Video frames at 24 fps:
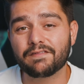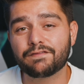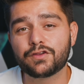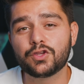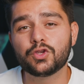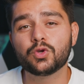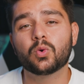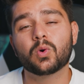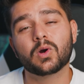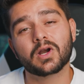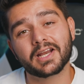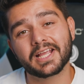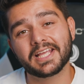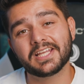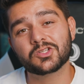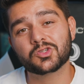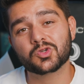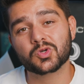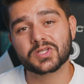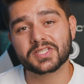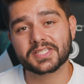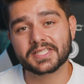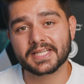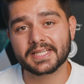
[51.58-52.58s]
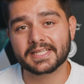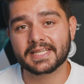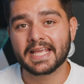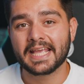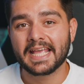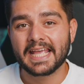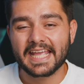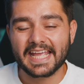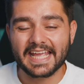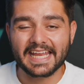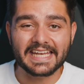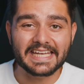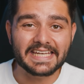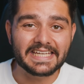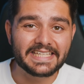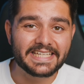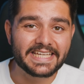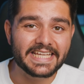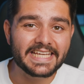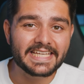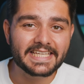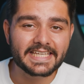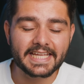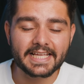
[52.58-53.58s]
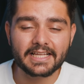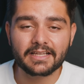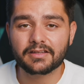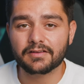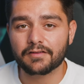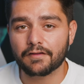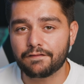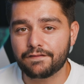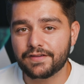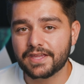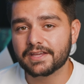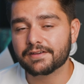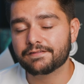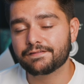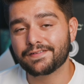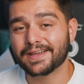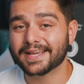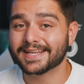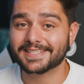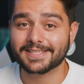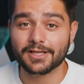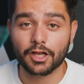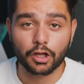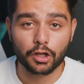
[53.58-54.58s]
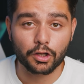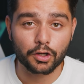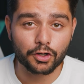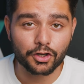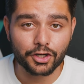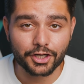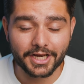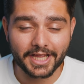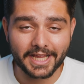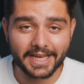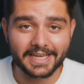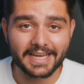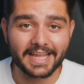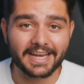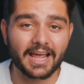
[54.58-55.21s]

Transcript: if you are interested in detailed VFX learning,